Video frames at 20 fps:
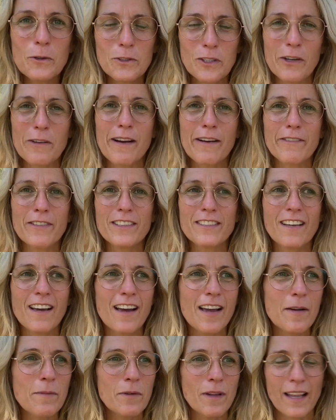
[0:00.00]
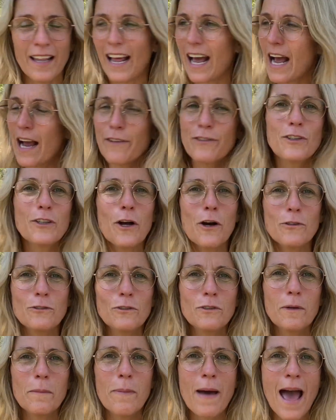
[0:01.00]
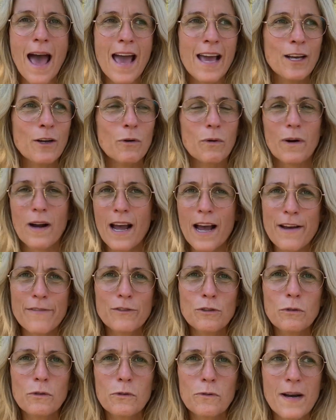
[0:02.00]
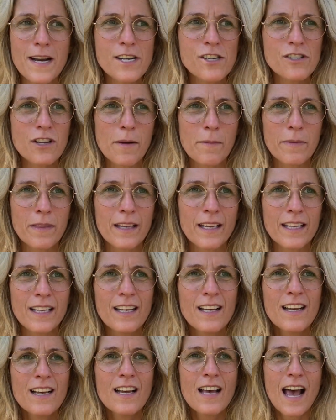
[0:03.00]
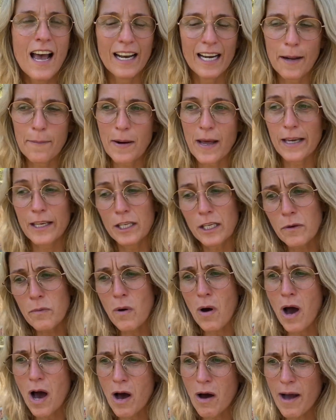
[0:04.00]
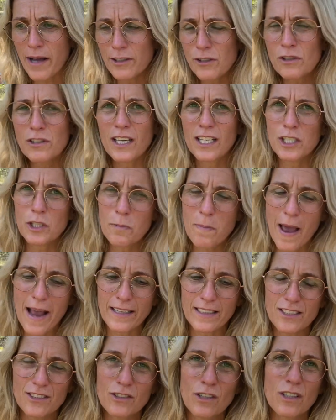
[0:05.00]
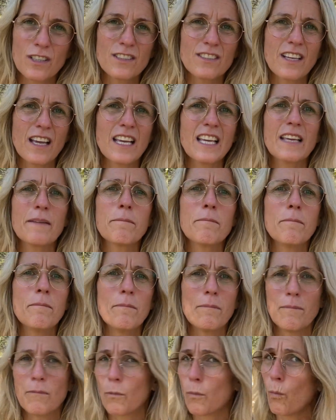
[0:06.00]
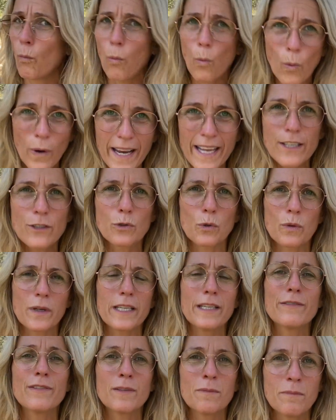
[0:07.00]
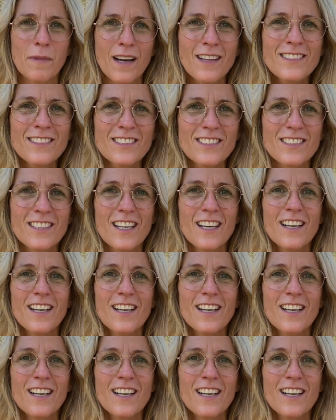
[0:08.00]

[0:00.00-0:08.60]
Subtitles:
So every time I have to go to the bank or I have to arrange something, and I'm like, yeah, well, I just expect it's gonna take weeks or even months,